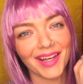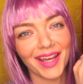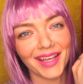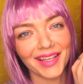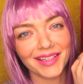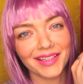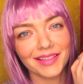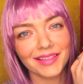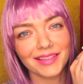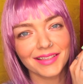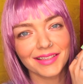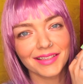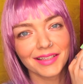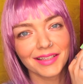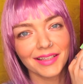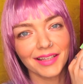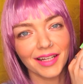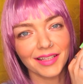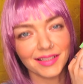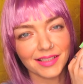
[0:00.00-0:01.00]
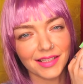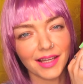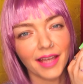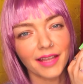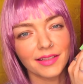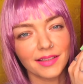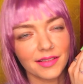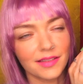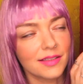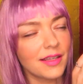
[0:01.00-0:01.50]
nice. That's a
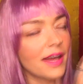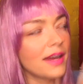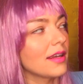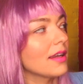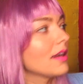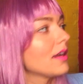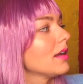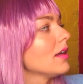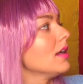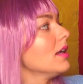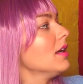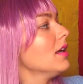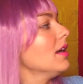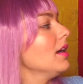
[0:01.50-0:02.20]
nice aesthetic.